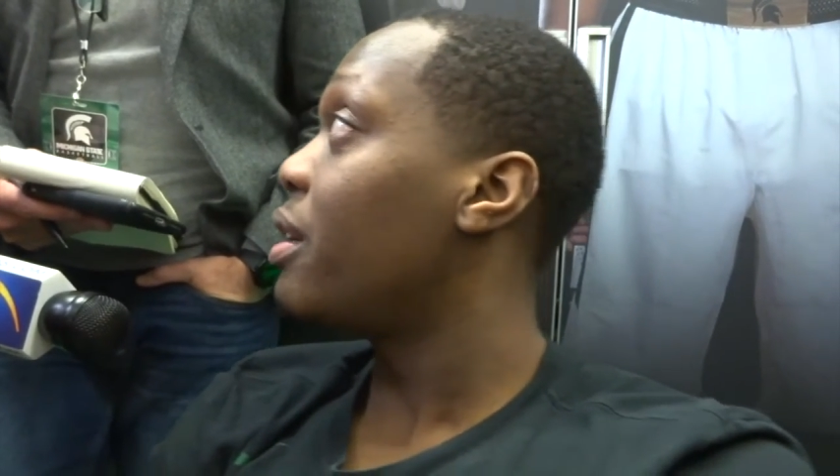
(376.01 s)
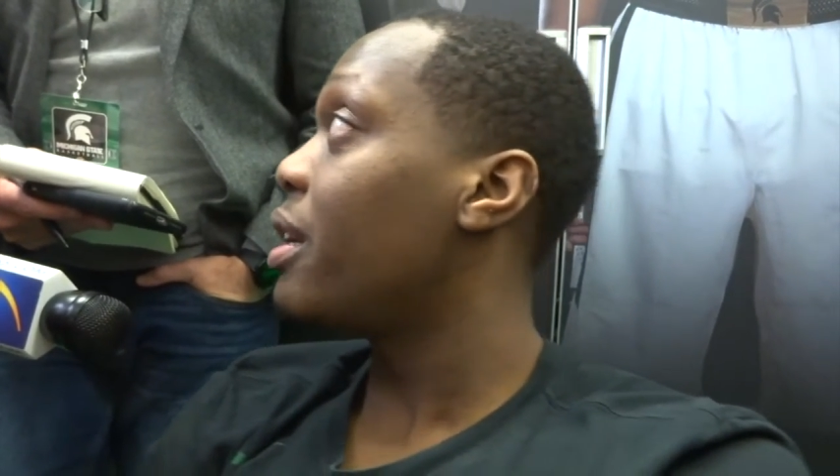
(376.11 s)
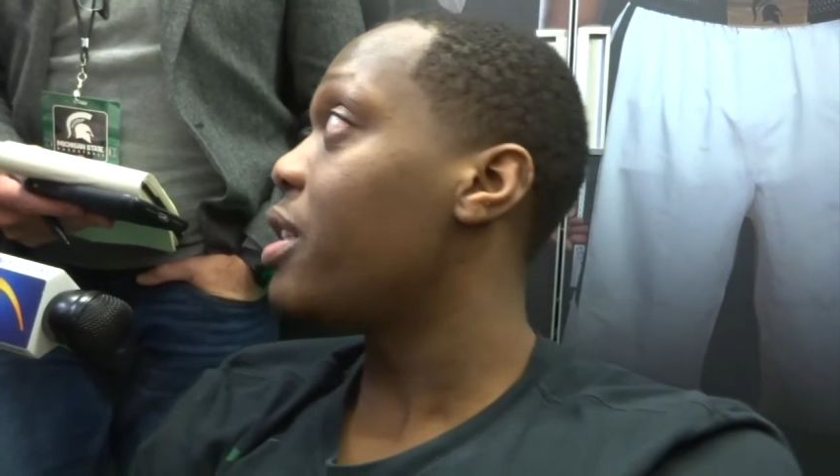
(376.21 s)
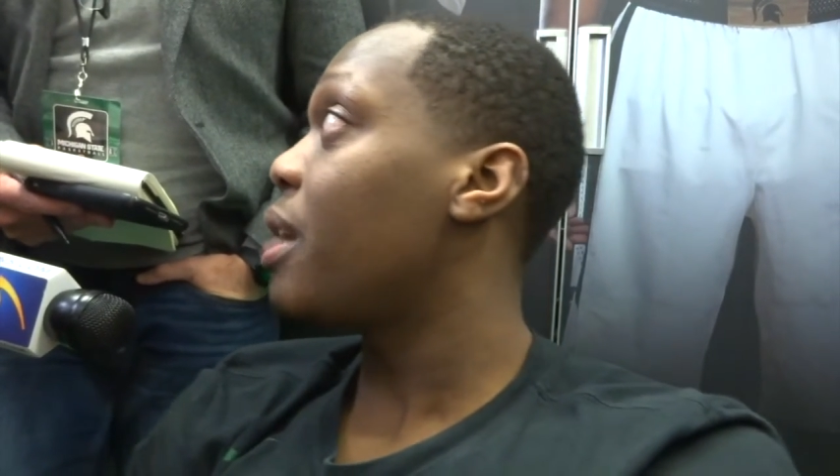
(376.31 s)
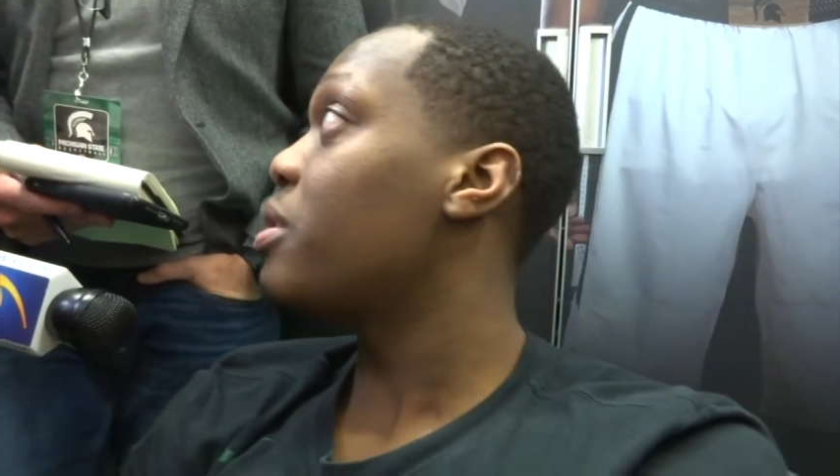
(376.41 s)

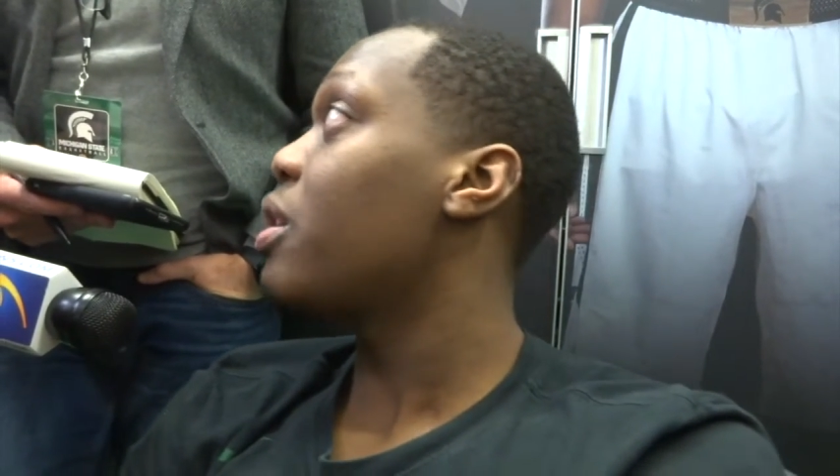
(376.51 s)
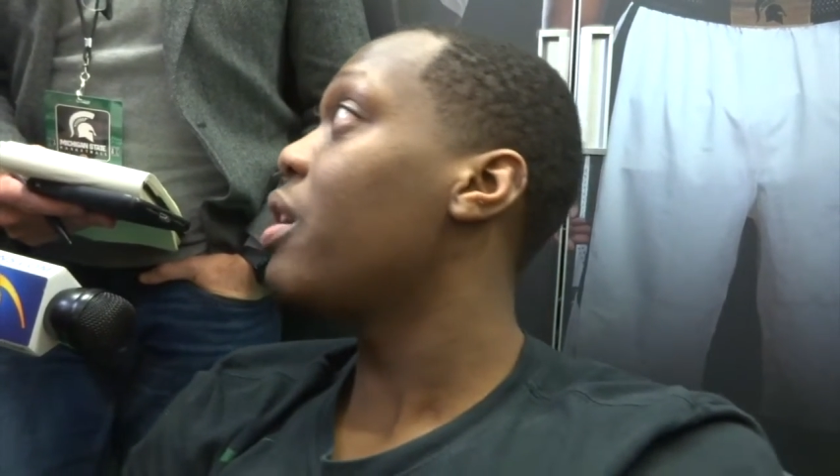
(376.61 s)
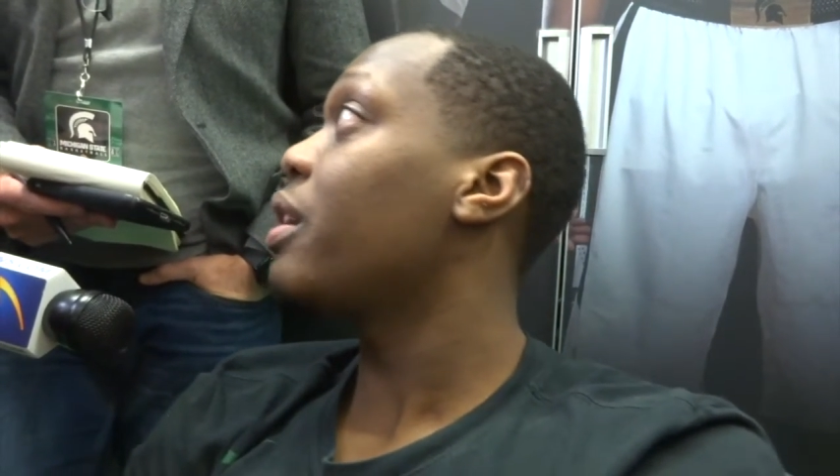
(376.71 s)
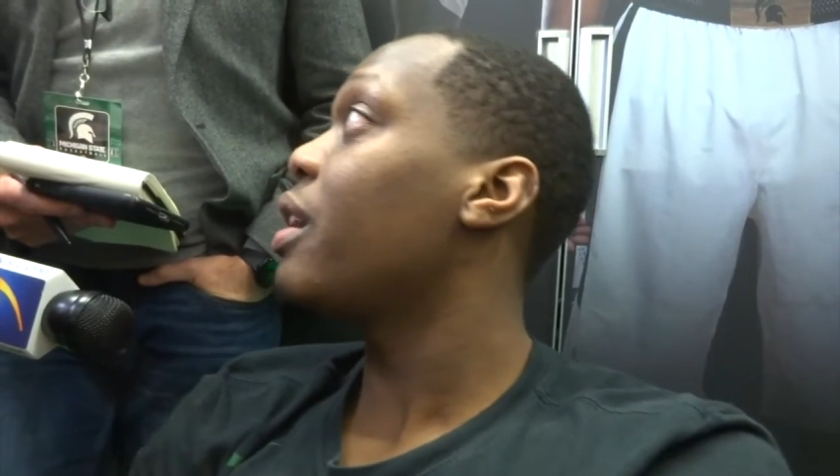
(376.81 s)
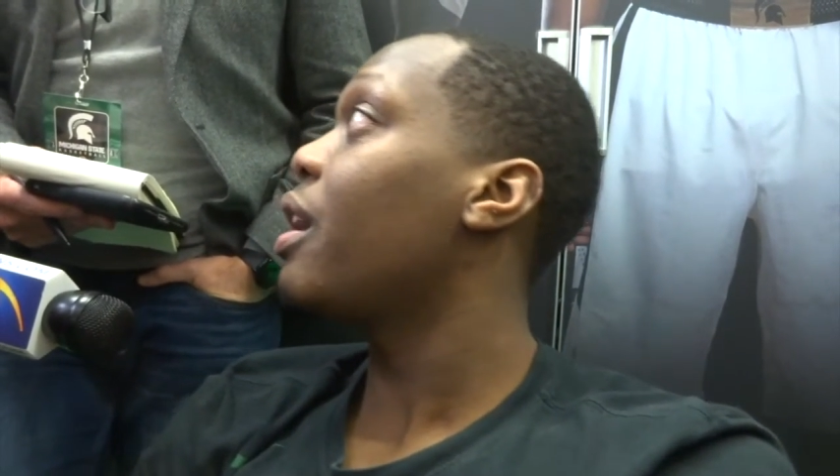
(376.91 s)
next time it's
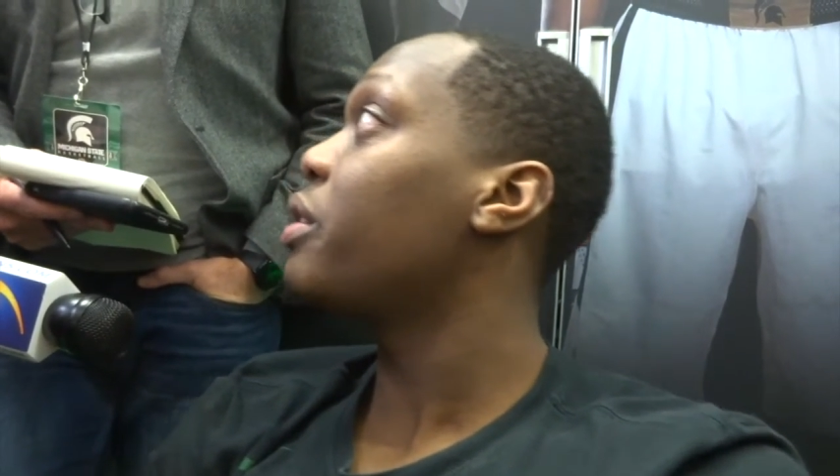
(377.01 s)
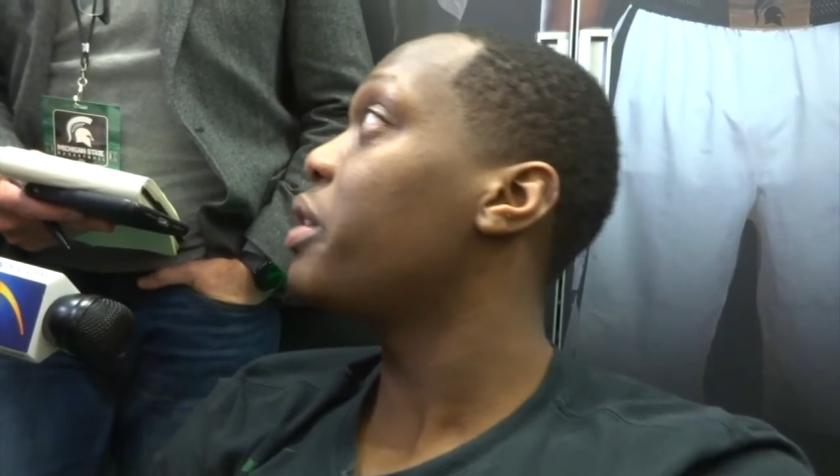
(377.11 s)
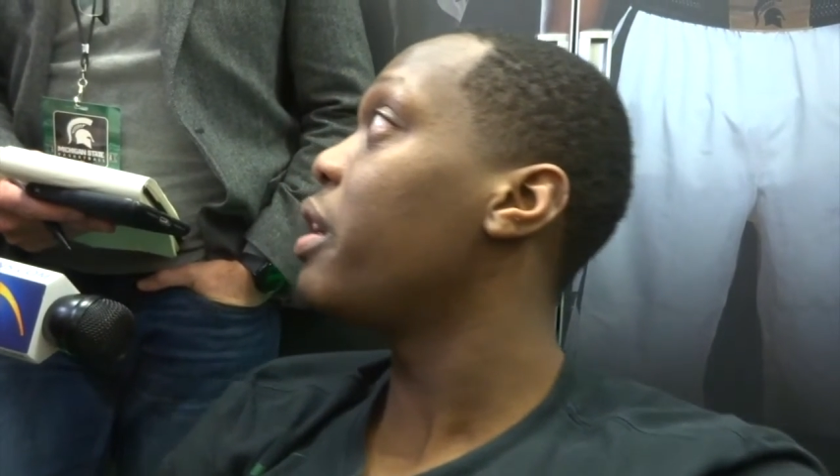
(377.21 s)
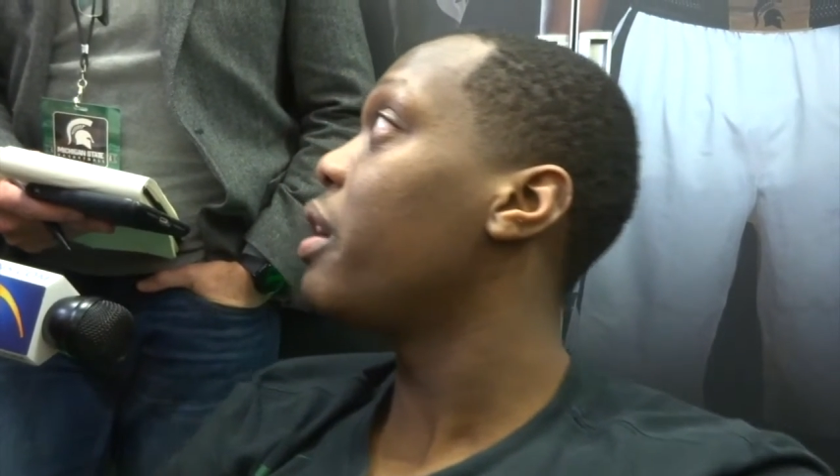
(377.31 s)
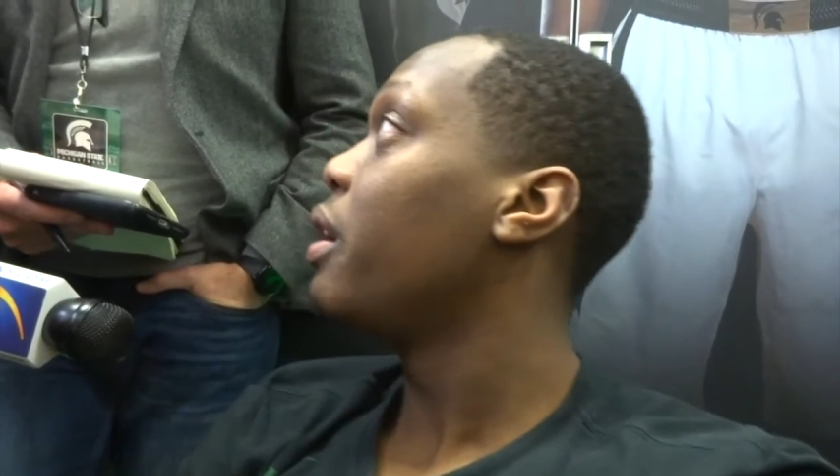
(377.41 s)
hard to get out
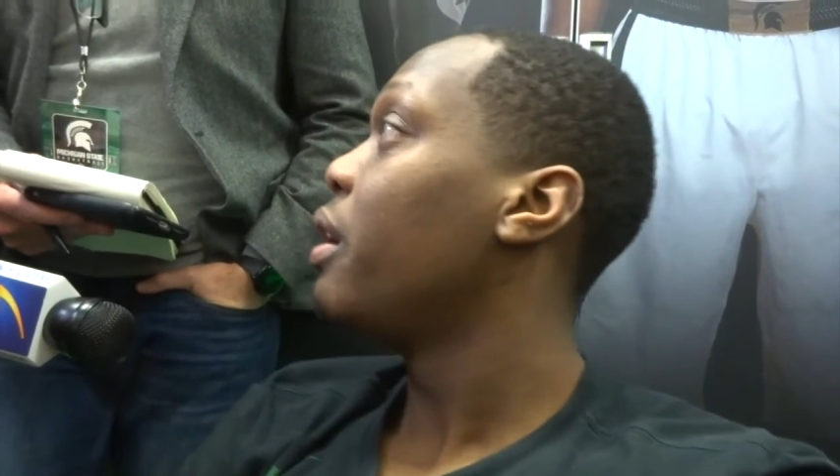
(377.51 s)
there,